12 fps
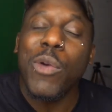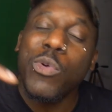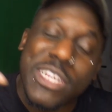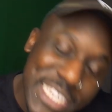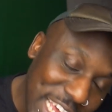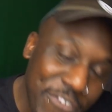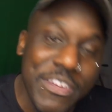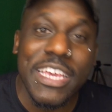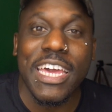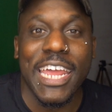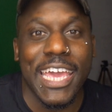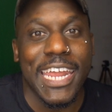and we're definitely
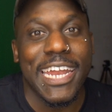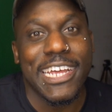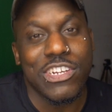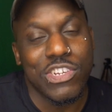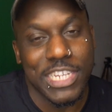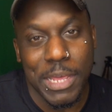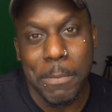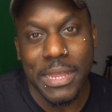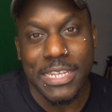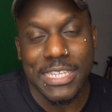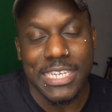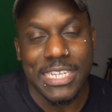gonna hit it under 10
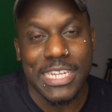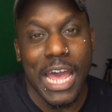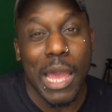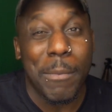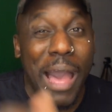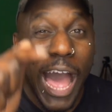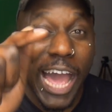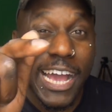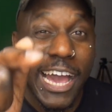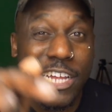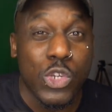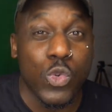minutes this time. I
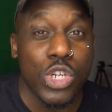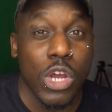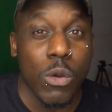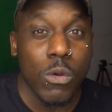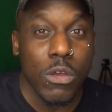got you, Joe.